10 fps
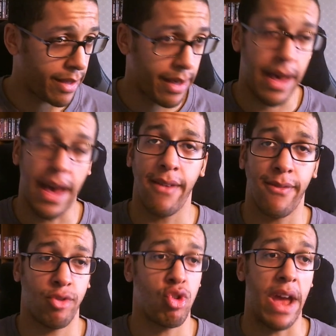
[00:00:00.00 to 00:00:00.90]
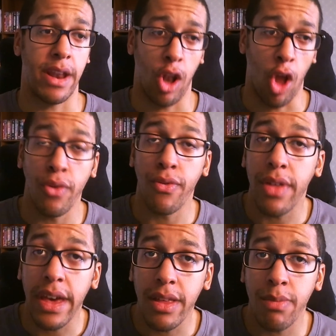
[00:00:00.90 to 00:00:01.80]
I've tried a lot of
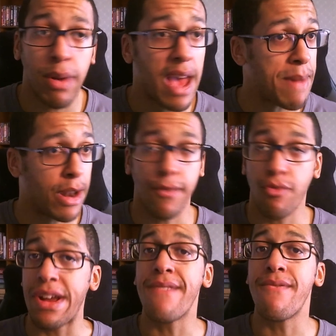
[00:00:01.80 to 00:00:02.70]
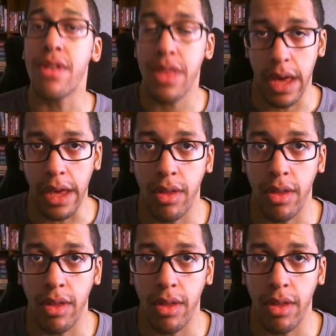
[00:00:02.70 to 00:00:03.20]
things, but I might not have tried everything.